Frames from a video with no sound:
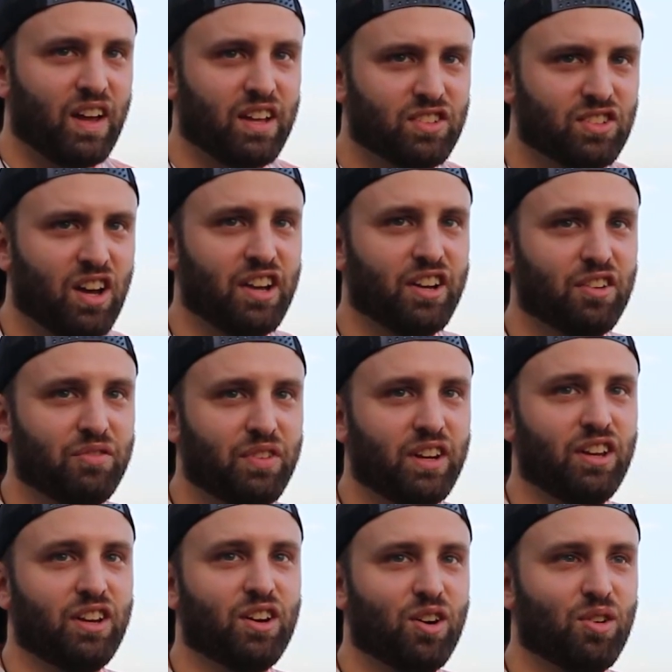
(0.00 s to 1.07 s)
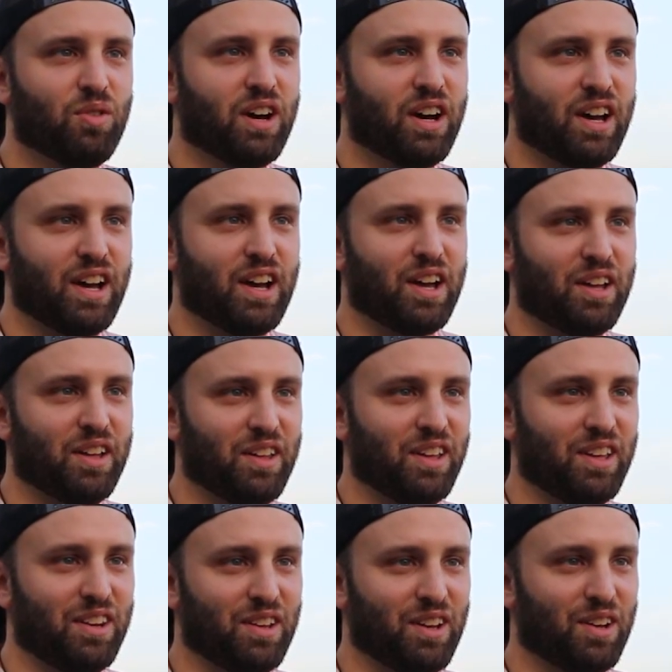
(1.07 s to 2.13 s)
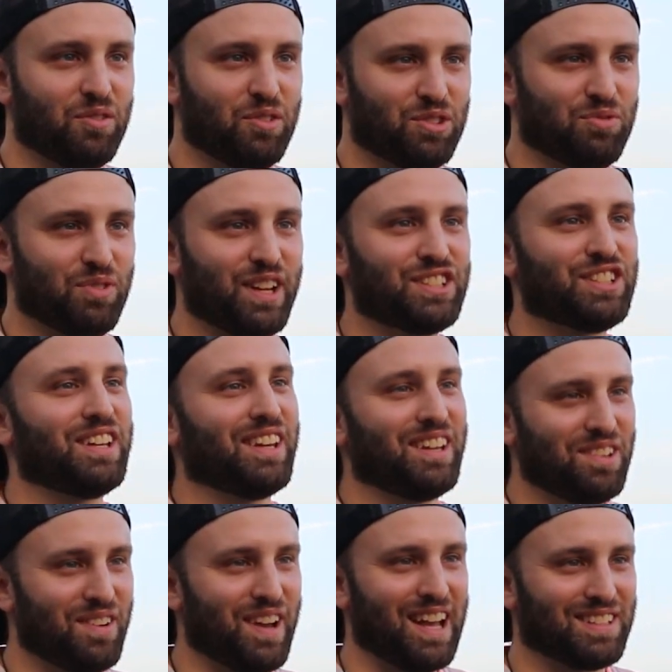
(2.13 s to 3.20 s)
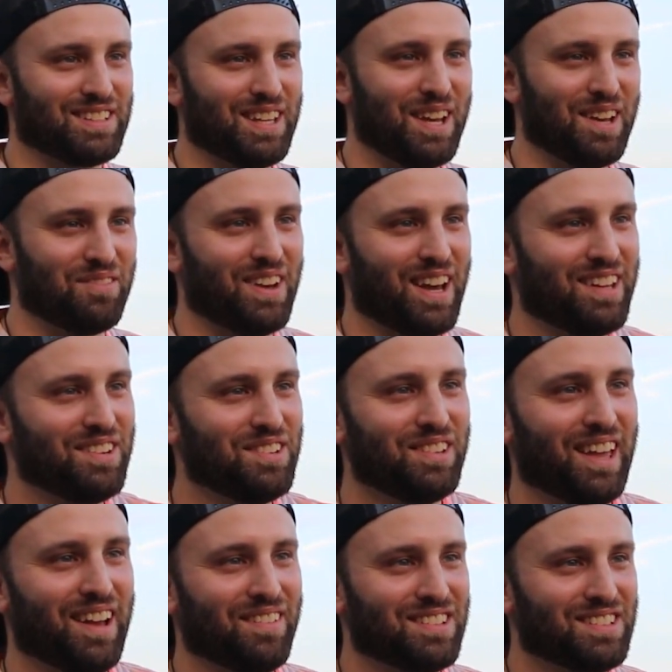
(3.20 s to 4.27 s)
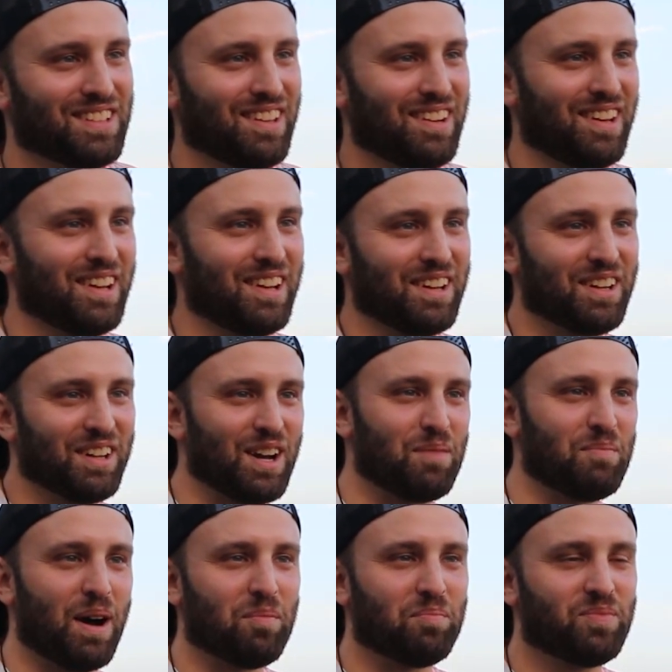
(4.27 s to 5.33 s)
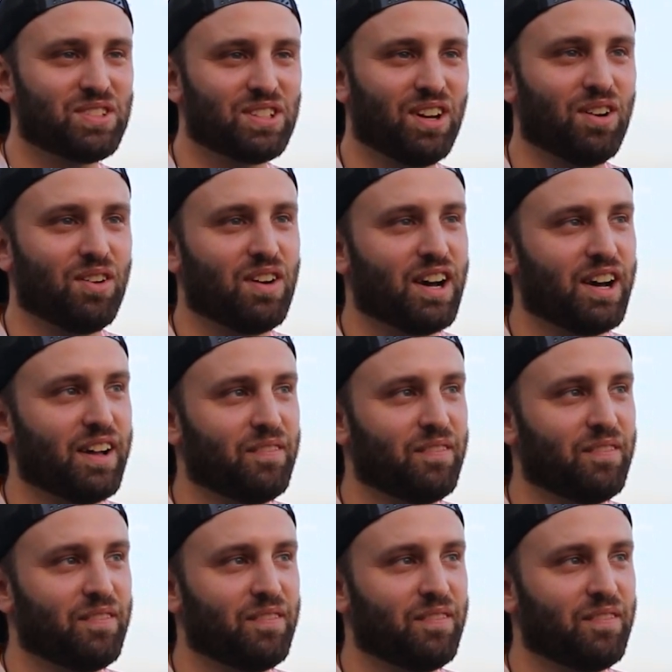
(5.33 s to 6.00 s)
I saw your video with Richie, and you asked him. I knew that was gonna come up. So